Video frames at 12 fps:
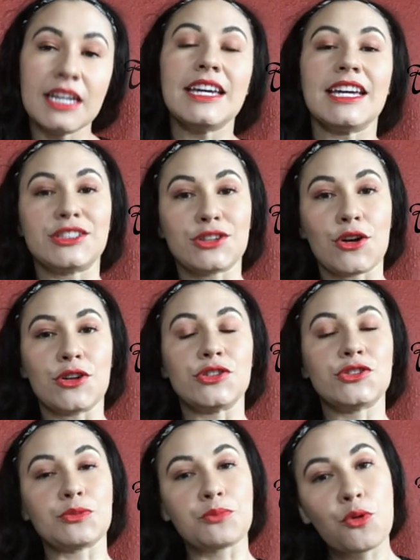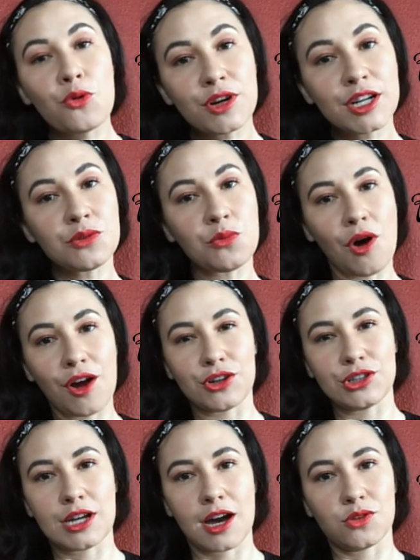It's called
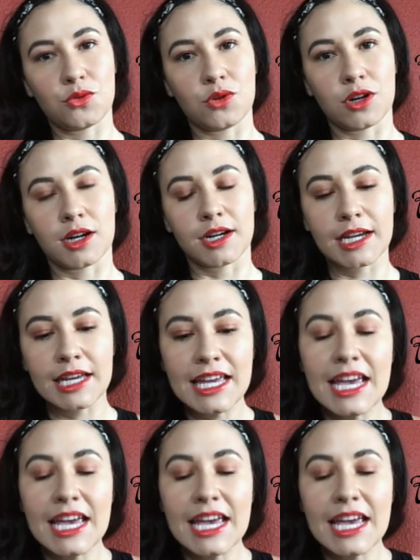supportingwater.org,